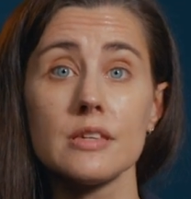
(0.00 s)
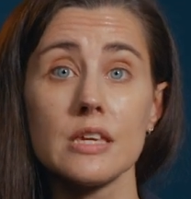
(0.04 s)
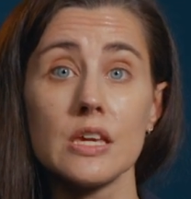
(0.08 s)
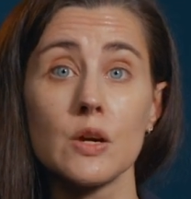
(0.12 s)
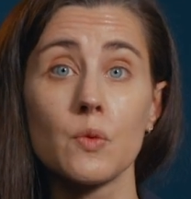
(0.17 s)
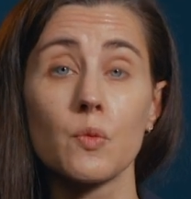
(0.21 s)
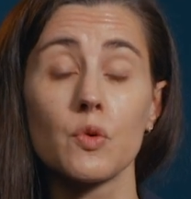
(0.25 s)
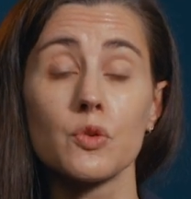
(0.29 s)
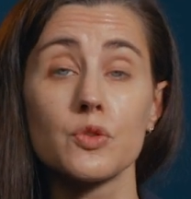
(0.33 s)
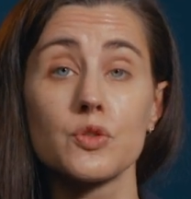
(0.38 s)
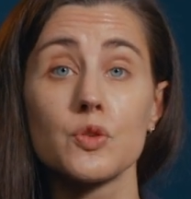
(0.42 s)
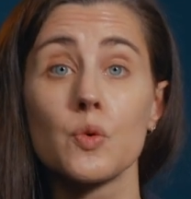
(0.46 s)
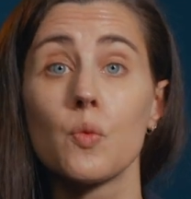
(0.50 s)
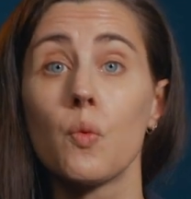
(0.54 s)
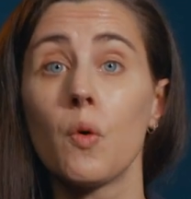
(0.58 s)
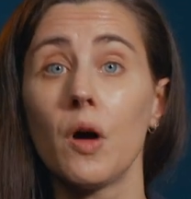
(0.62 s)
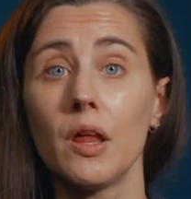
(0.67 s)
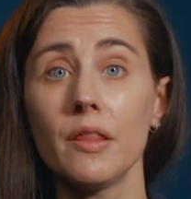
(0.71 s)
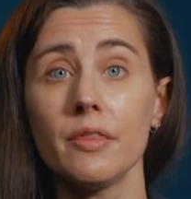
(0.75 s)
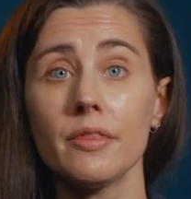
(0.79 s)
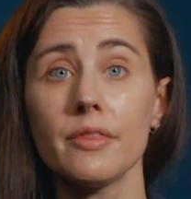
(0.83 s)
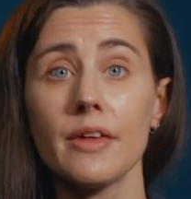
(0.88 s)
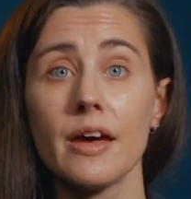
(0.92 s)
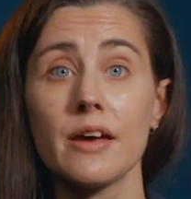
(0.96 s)
equal to
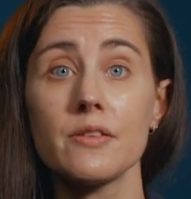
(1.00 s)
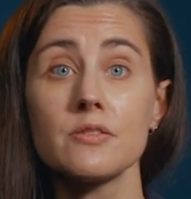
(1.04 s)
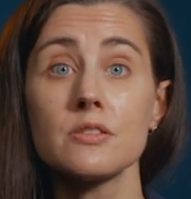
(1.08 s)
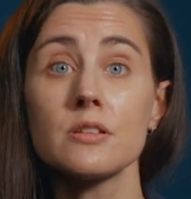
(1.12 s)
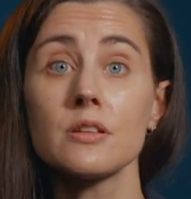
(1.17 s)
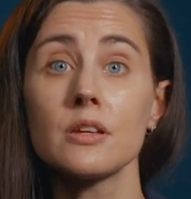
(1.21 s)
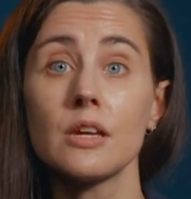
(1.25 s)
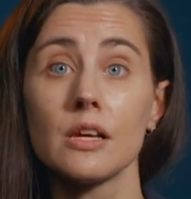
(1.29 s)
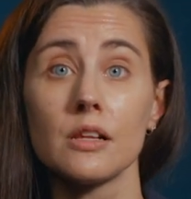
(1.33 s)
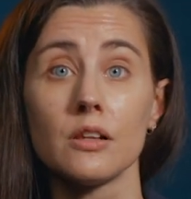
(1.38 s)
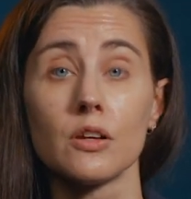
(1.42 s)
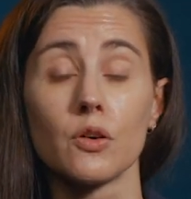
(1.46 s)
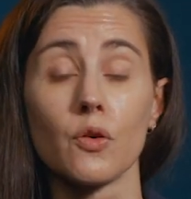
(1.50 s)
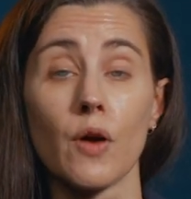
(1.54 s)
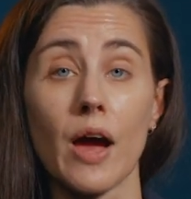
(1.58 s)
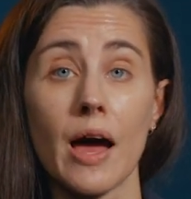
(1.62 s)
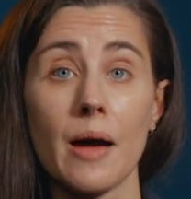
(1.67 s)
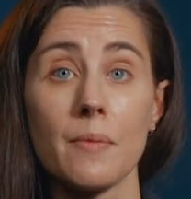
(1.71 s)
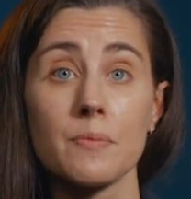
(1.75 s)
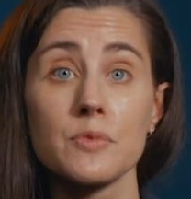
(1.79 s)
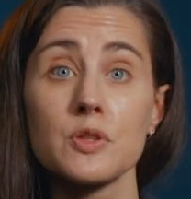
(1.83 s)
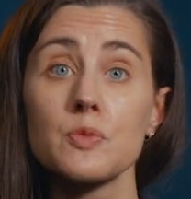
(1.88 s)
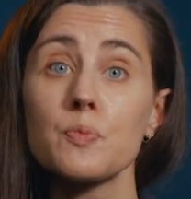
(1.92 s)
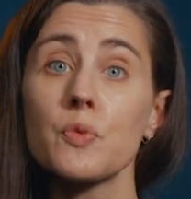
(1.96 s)
1,000
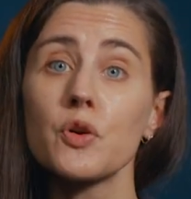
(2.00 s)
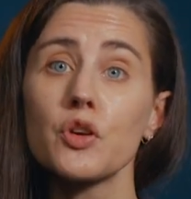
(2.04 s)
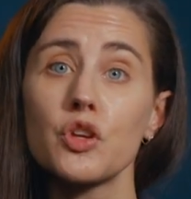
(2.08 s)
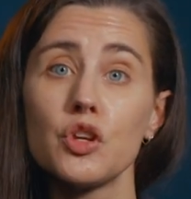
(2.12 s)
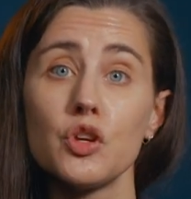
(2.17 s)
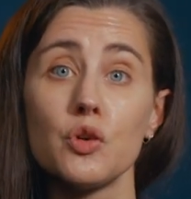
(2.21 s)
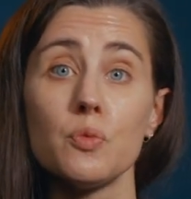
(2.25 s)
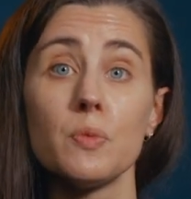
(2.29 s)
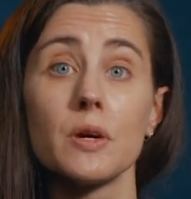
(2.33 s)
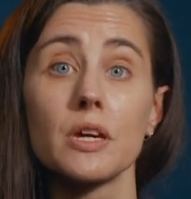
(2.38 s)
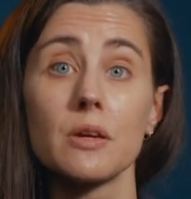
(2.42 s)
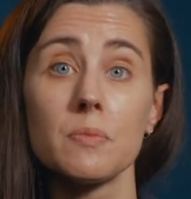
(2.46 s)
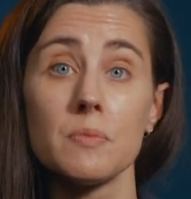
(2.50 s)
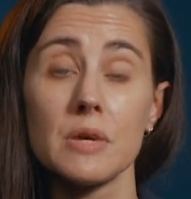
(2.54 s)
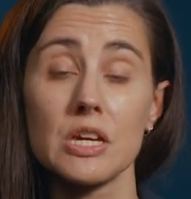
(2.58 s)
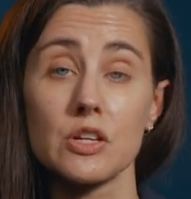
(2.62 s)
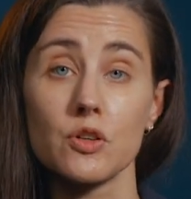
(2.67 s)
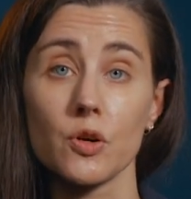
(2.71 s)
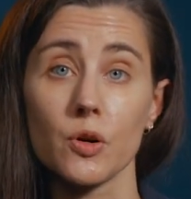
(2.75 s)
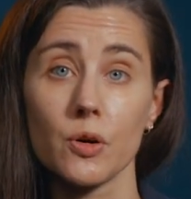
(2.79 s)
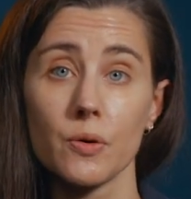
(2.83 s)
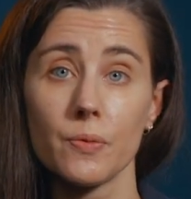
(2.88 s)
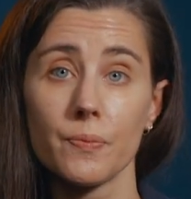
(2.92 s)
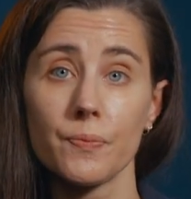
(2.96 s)
kilograms per cubic
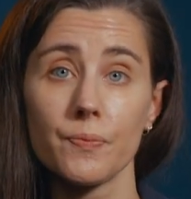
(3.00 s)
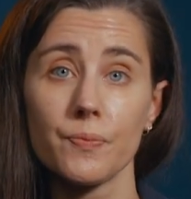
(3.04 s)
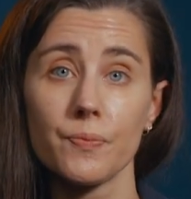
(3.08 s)
meter.